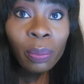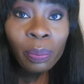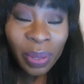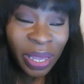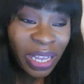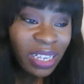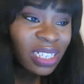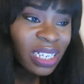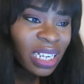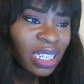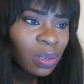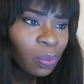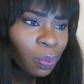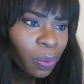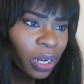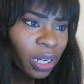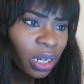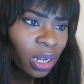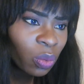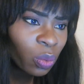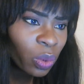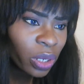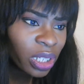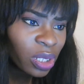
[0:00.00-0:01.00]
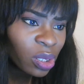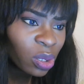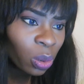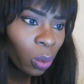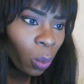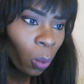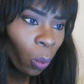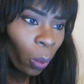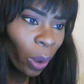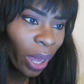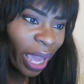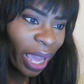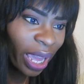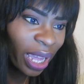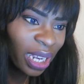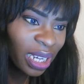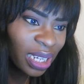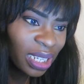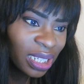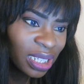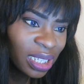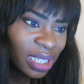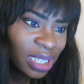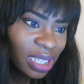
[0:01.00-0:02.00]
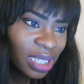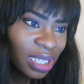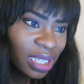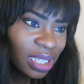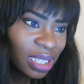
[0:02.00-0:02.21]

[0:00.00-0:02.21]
Being pregnant with twins